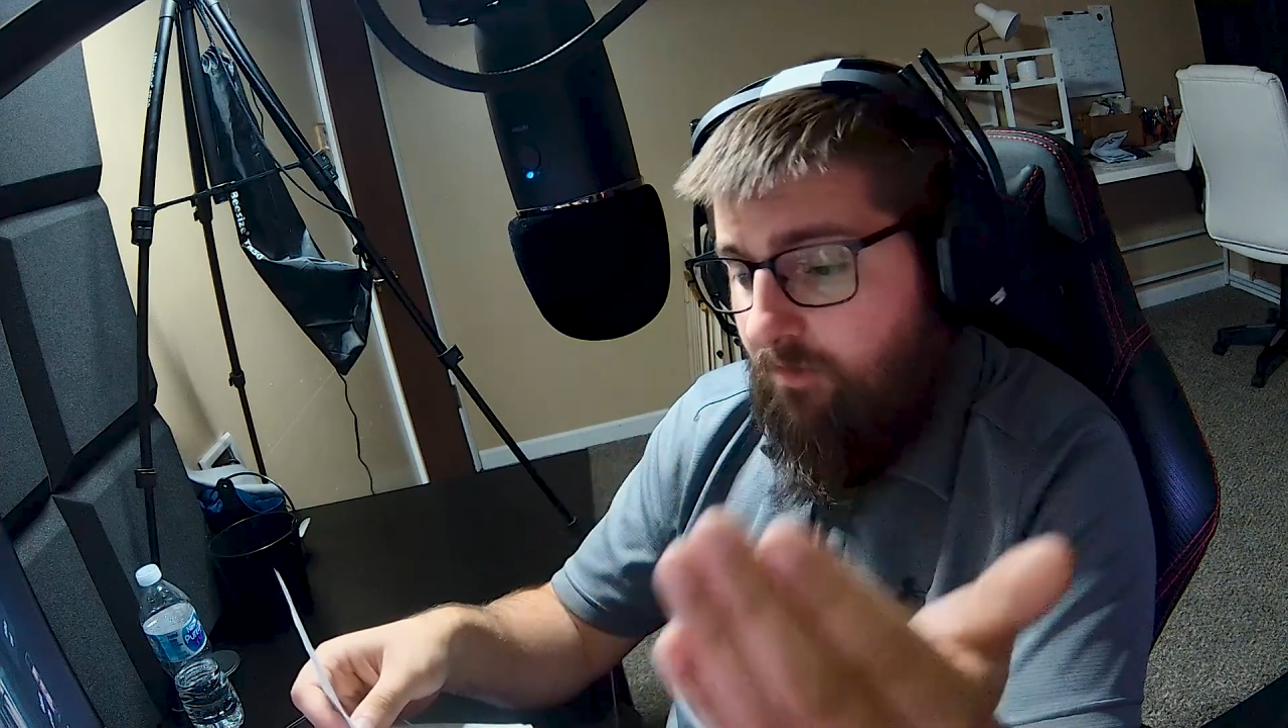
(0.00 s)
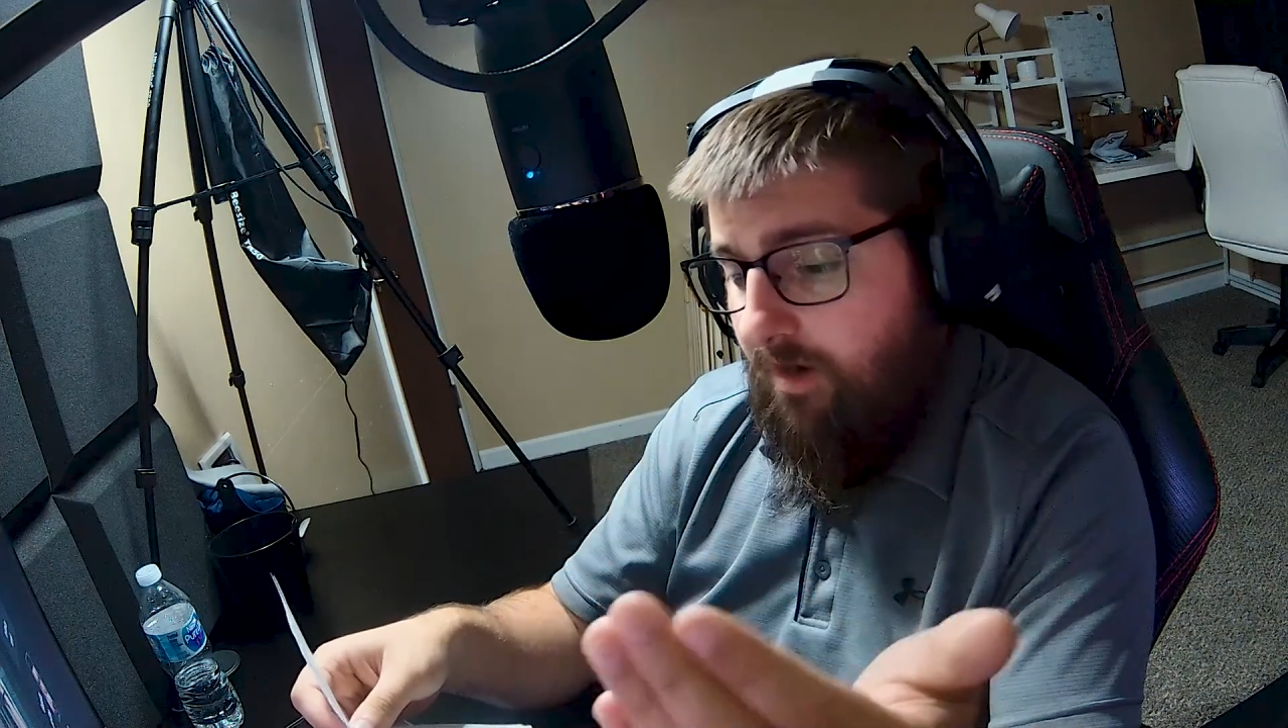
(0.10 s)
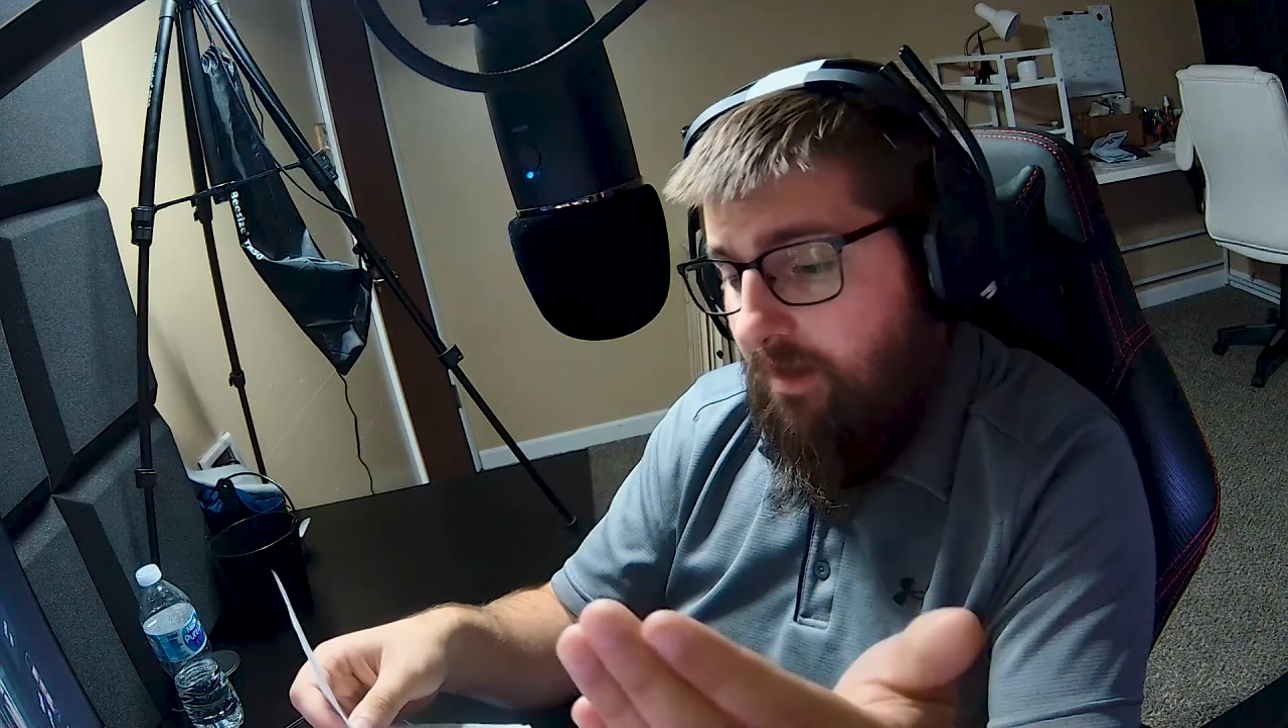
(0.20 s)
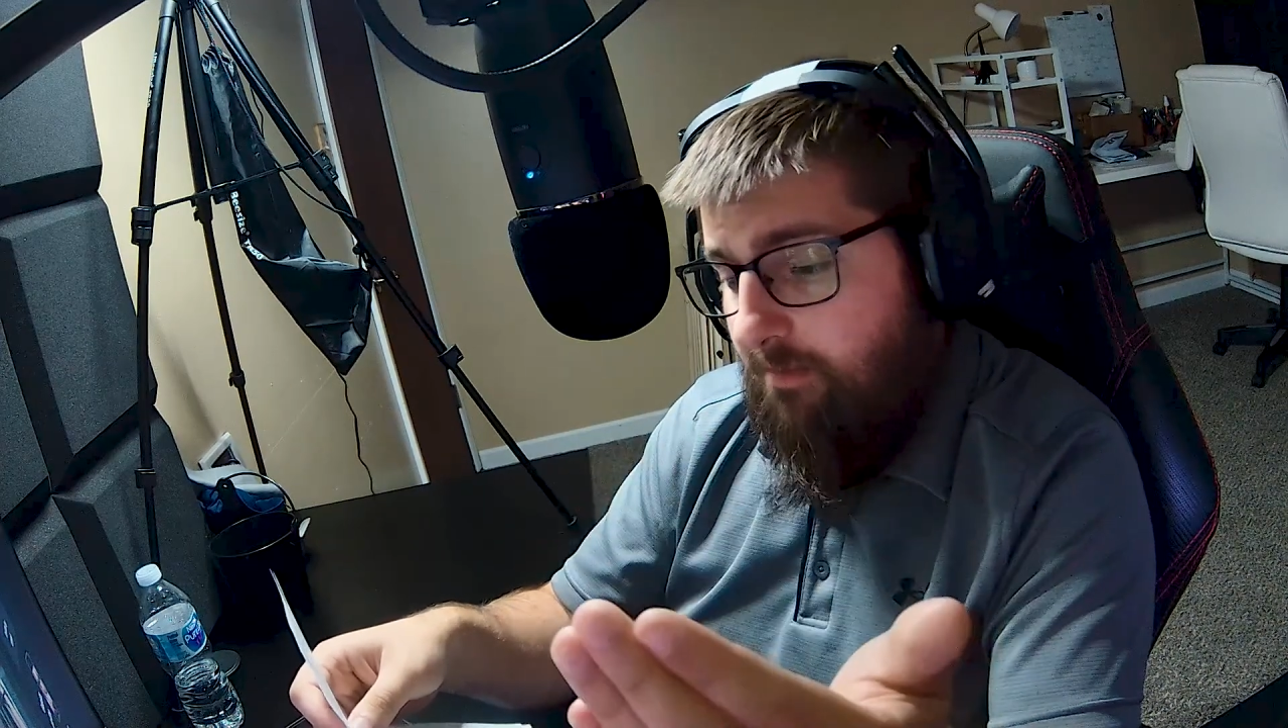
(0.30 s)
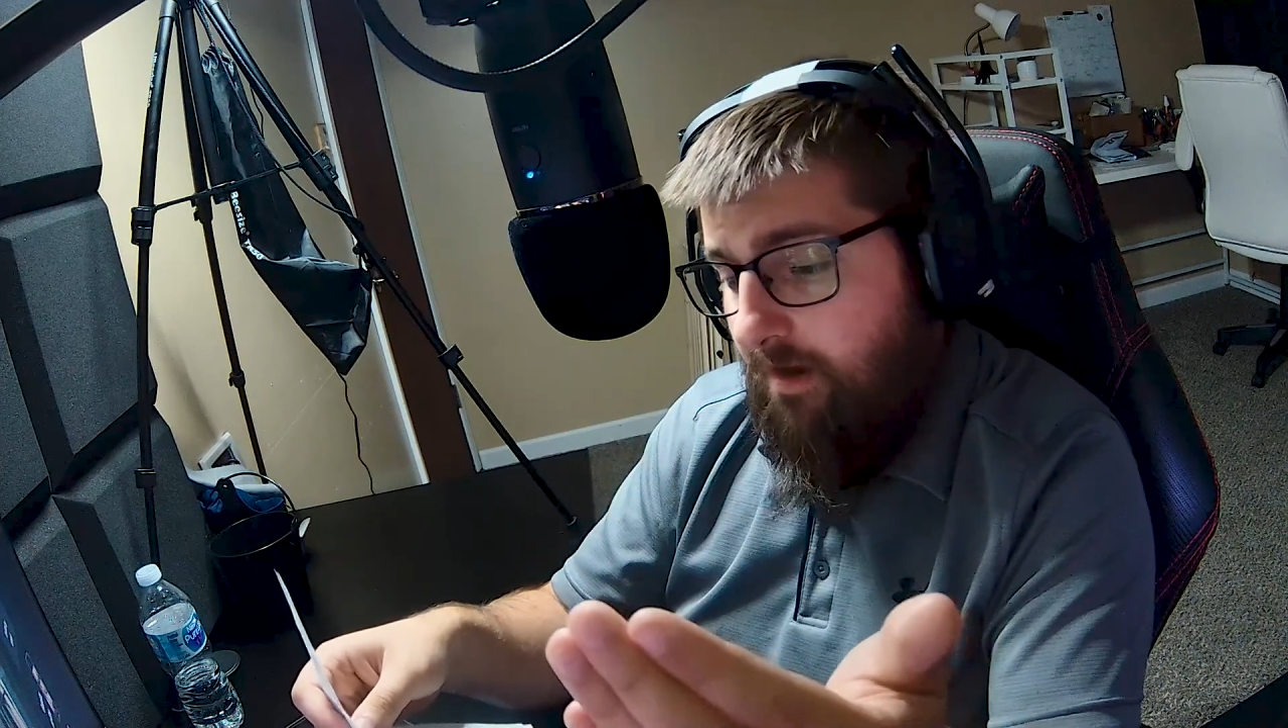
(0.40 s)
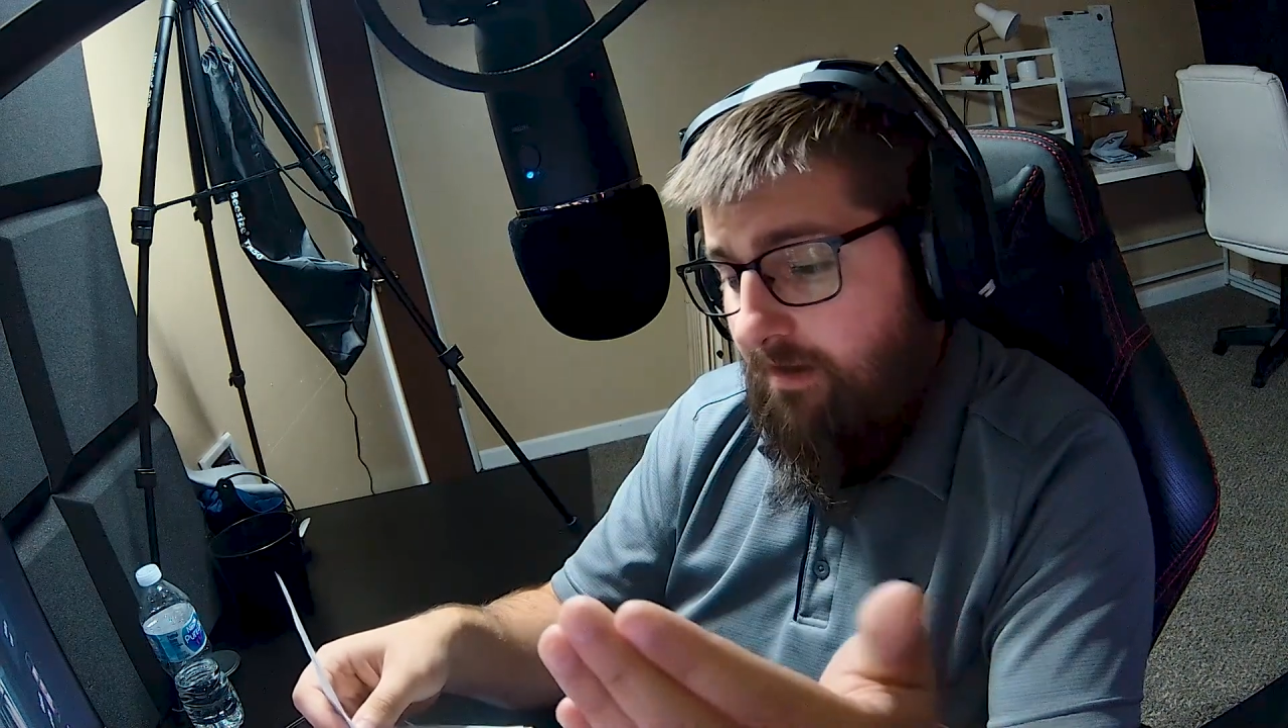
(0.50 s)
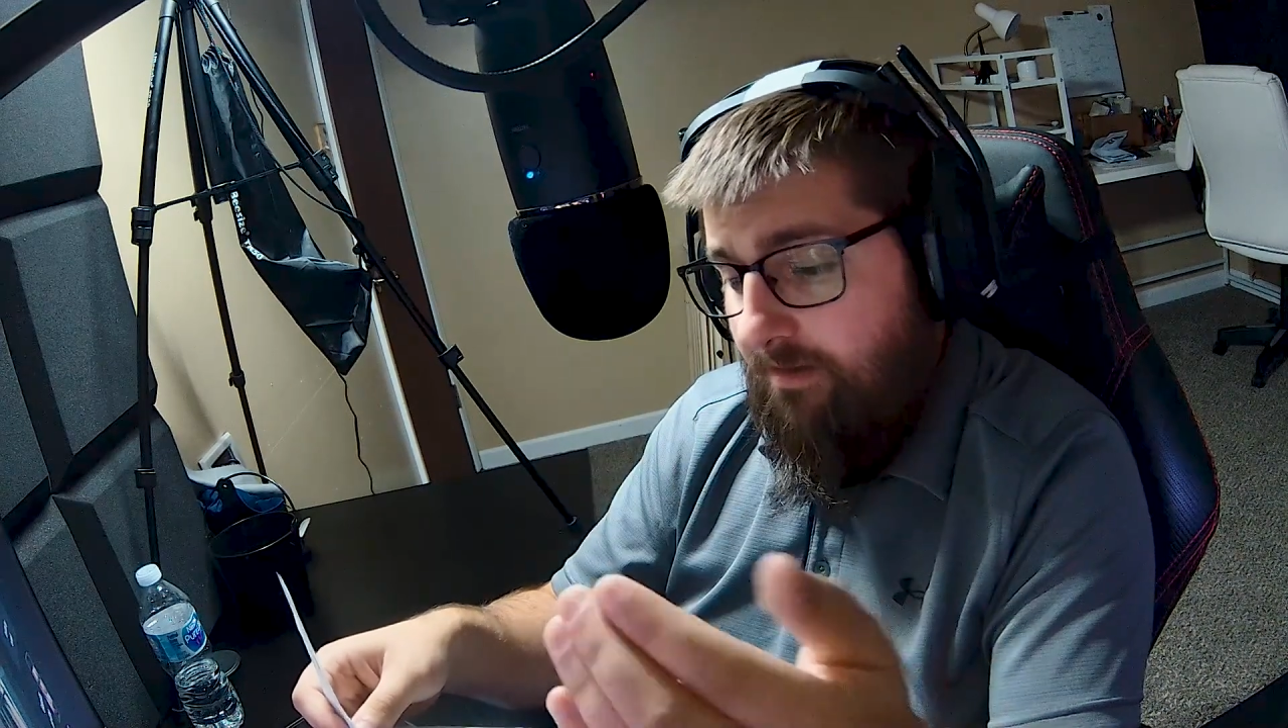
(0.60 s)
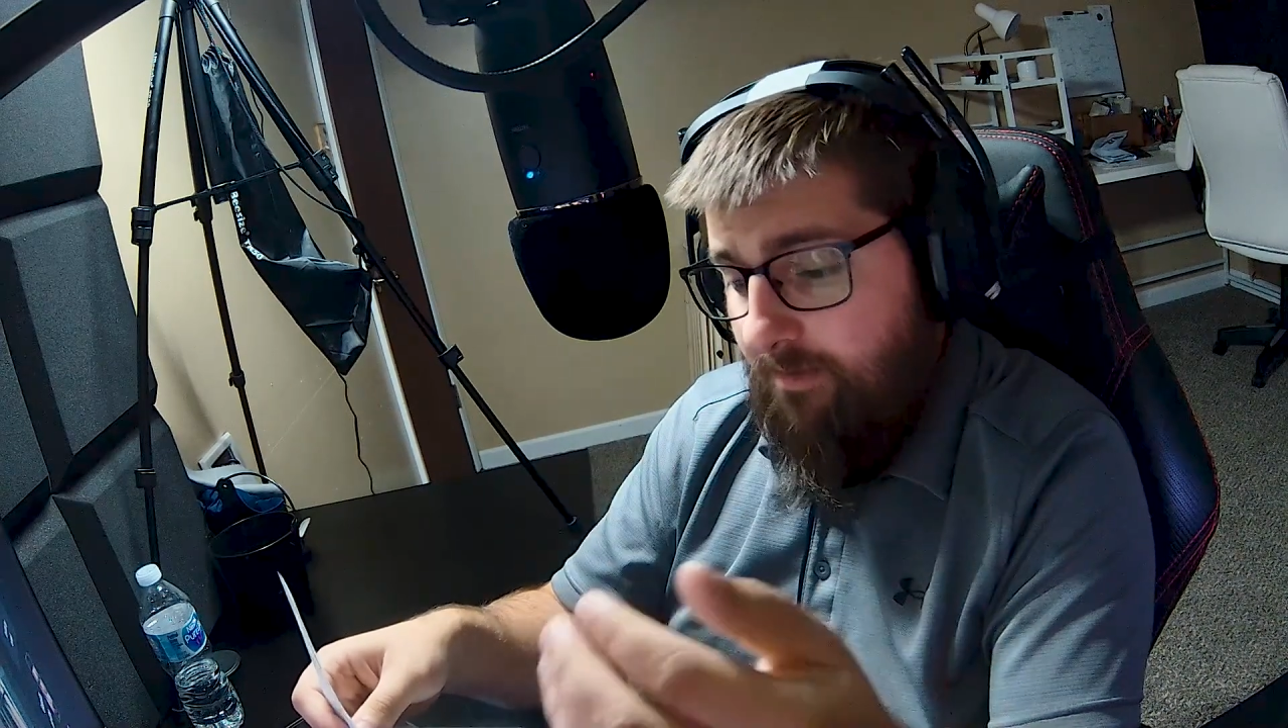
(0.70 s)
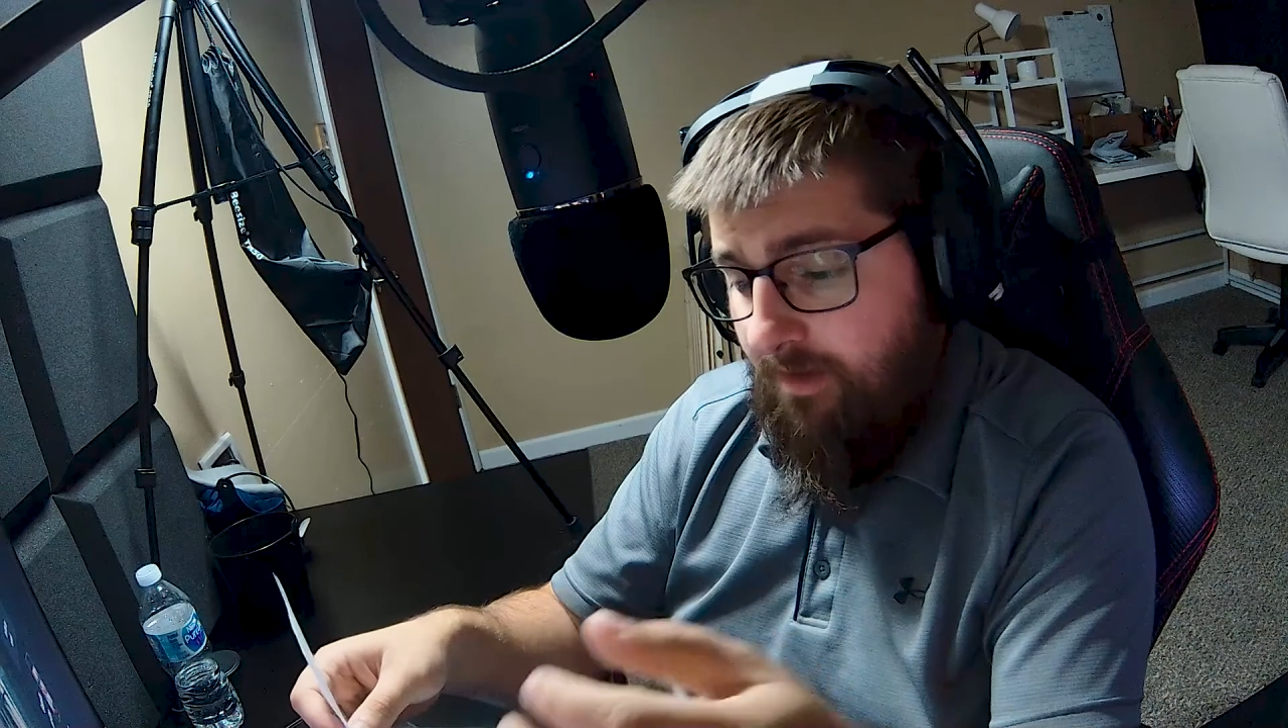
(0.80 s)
reading about it,